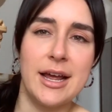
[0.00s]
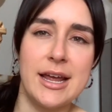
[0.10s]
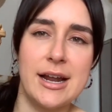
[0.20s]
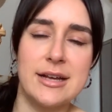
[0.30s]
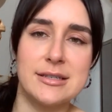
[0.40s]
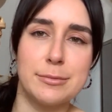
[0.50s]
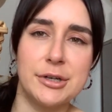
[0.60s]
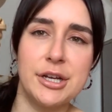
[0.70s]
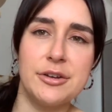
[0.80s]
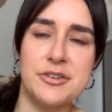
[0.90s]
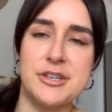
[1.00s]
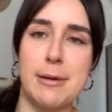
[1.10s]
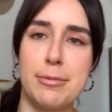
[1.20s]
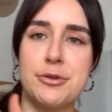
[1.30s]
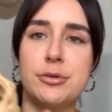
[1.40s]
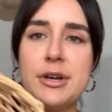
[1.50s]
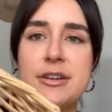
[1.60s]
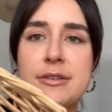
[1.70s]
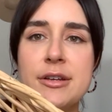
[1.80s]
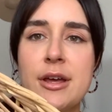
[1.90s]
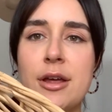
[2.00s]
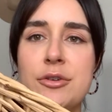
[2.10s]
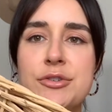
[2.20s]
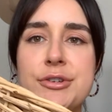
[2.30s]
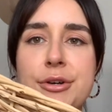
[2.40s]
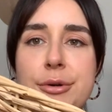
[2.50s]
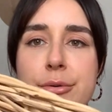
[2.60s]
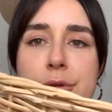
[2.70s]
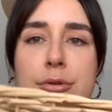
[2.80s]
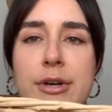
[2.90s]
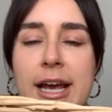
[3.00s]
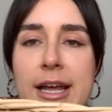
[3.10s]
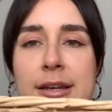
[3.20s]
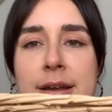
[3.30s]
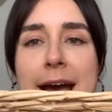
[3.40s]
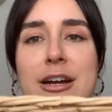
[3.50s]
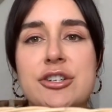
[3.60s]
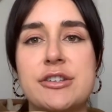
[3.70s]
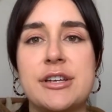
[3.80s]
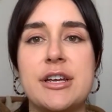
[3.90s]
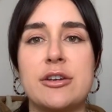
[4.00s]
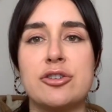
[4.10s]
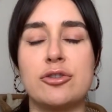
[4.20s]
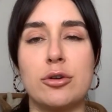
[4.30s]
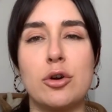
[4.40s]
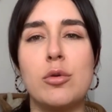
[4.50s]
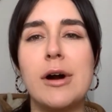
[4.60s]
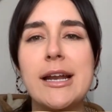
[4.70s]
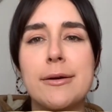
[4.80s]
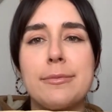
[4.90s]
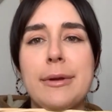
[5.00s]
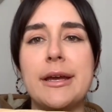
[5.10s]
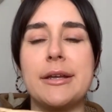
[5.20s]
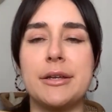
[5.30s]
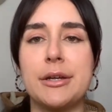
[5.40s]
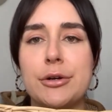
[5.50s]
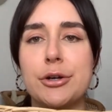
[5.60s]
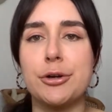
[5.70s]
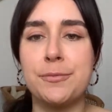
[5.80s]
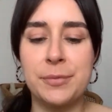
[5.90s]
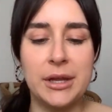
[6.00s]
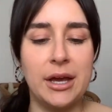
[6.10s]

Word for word: It has a pretty good depth to it, so you can actually store quite a bit in here.